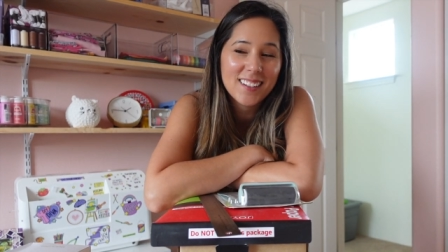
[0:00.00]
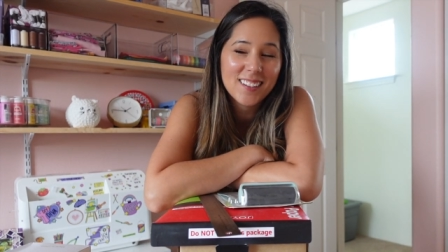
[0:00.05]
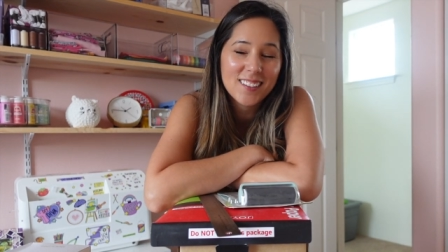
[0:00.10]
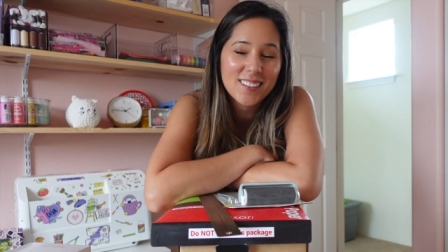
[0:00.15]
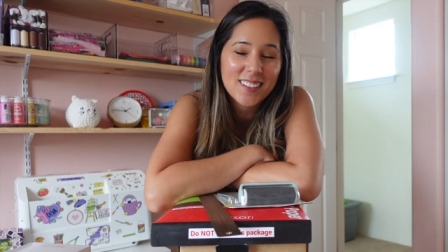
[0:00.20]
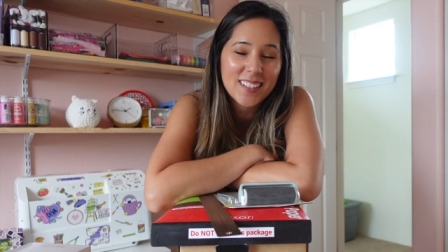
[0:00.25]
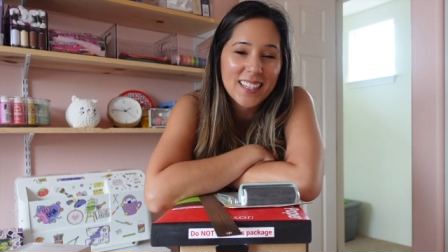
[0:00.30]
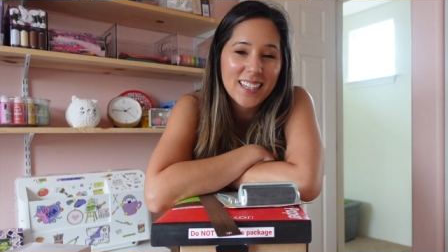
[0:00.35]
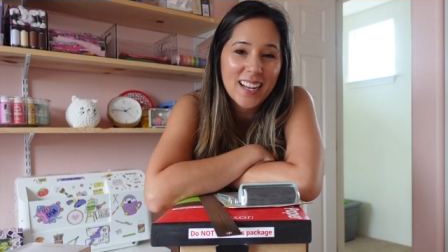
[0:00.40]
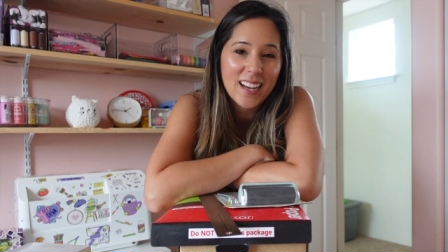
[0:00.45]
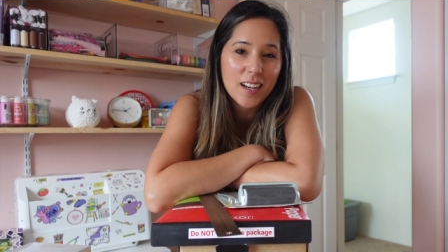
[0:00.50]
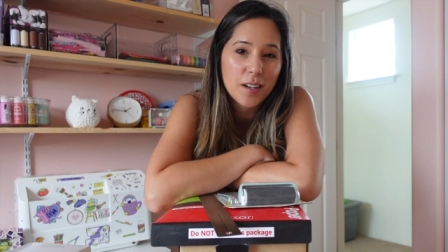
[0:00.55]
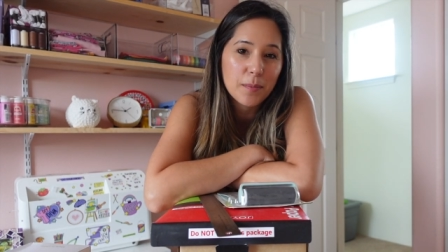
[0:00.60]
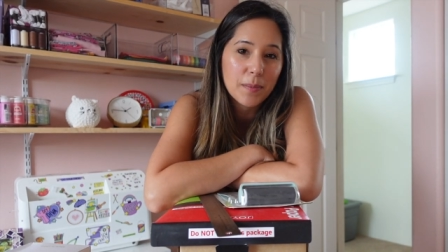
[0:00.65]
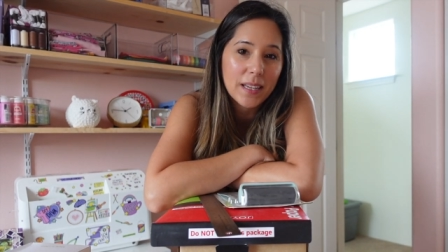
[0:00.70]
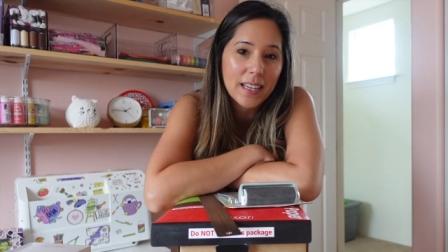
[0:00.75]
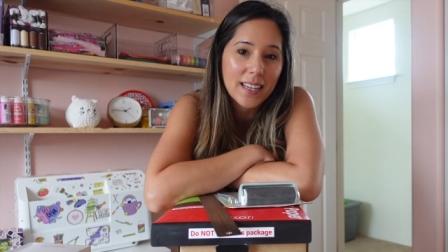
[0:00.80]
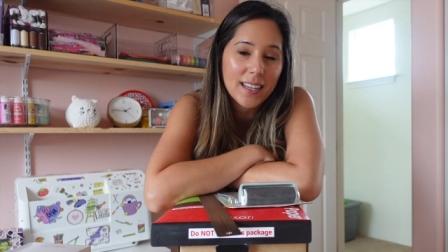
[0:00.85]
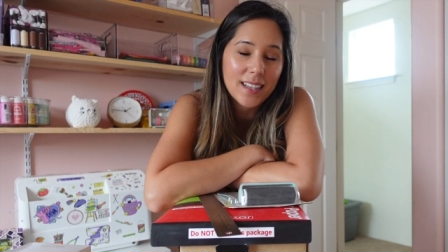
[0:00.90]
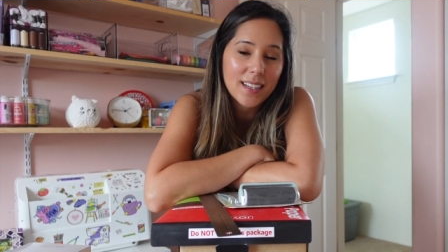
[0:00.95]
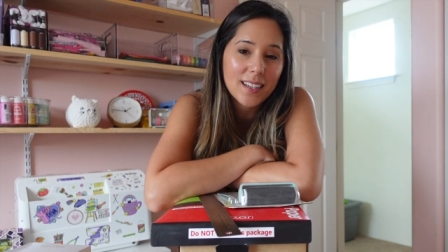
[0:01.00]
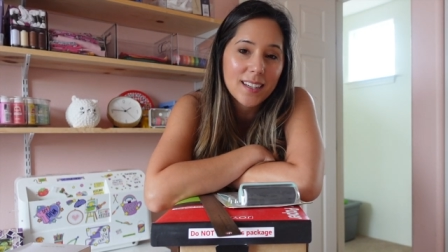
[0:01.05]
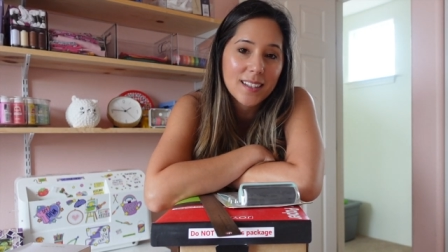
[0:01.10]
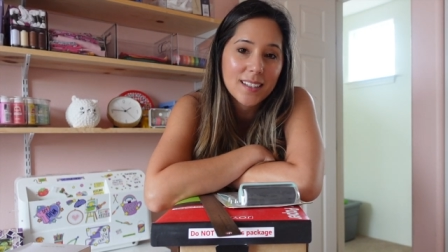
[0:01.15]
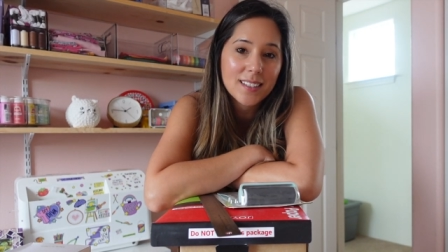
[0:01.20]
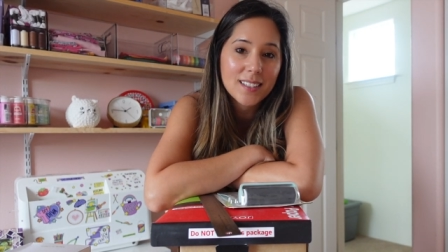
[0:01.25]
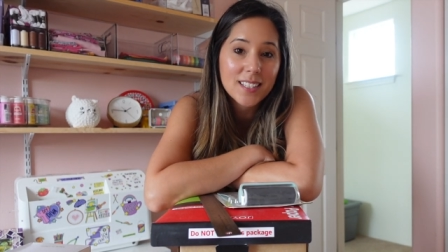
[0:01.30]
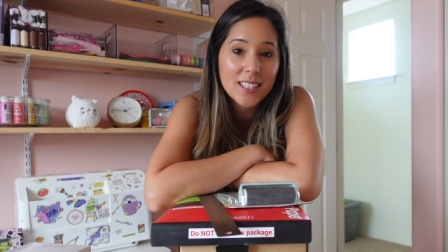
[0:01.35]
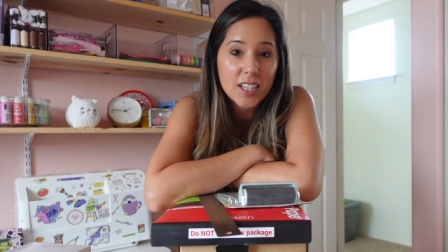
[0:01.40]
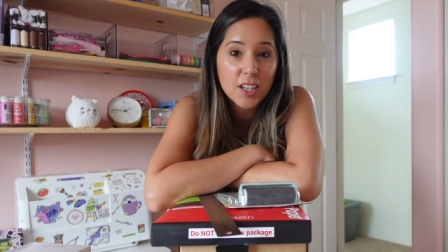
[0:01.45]
learning how to make
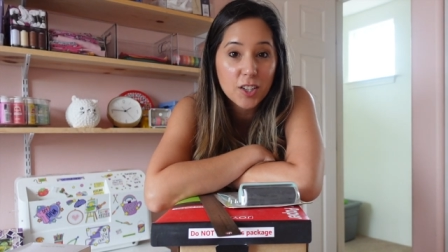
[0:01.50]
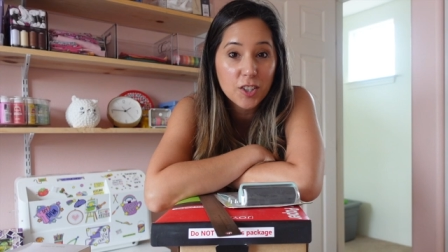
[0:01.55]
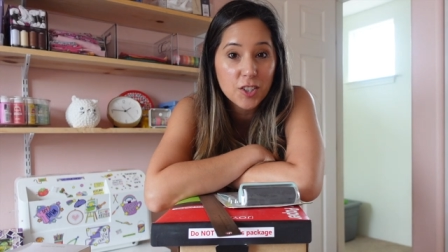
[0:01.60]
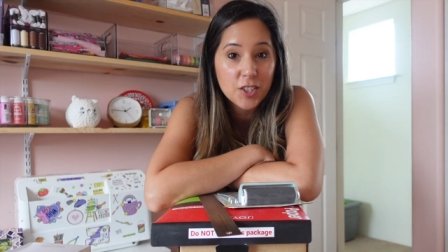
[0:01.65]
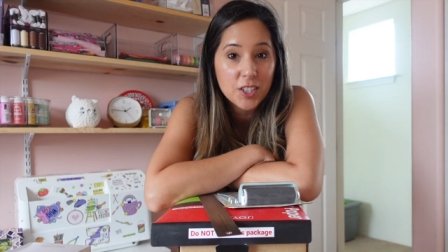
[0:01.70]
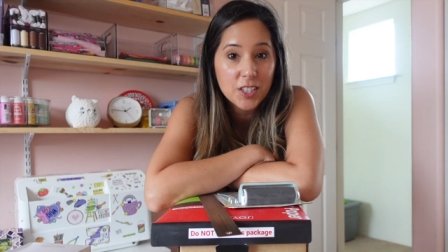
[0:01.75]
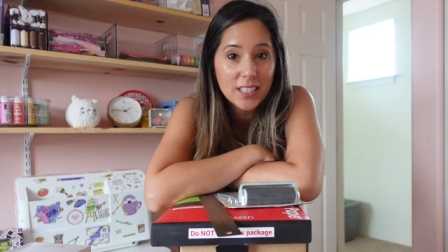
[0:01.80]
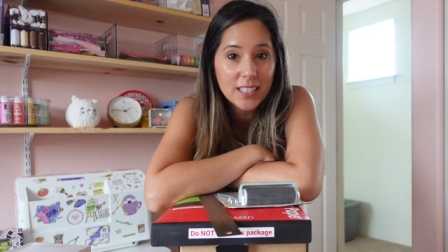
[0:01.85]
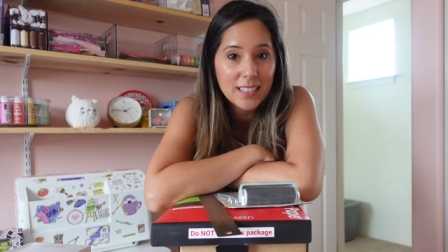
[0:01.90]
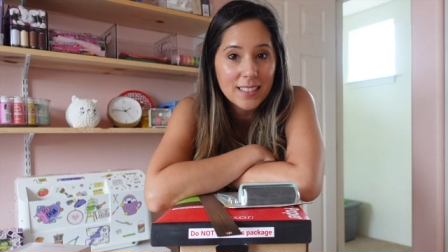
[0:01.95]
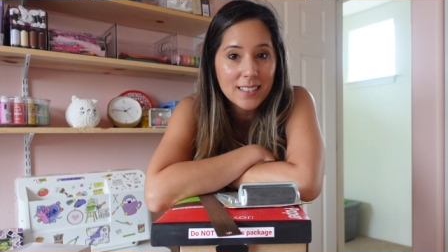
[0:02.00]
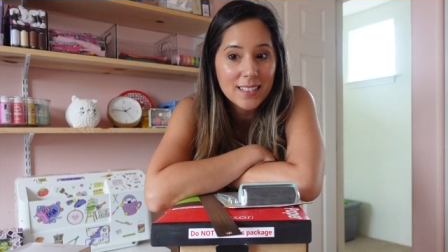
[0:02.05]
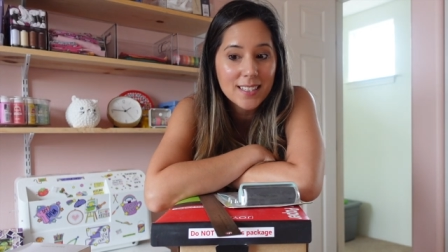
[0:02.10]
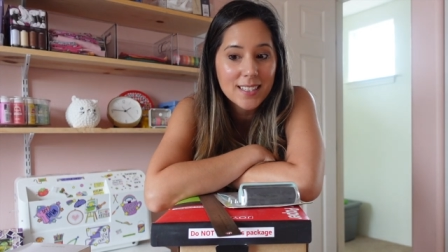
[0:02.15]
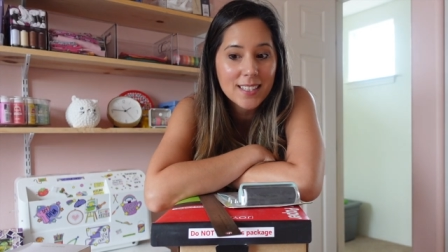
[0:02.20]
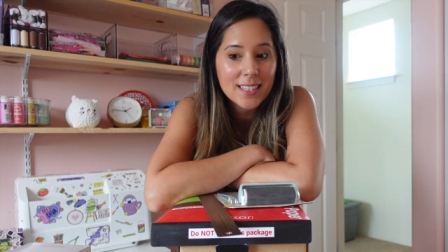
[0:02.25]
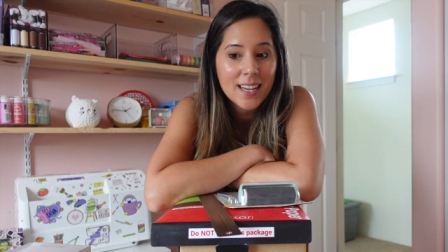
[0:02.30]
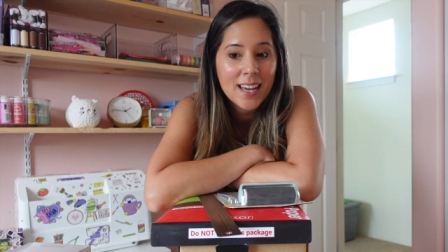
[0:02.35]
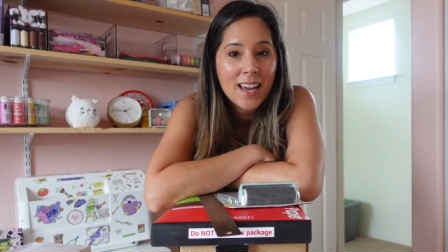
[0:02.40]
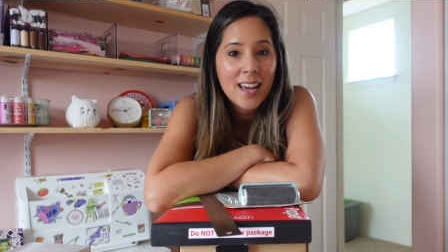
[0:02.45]
sticker sheets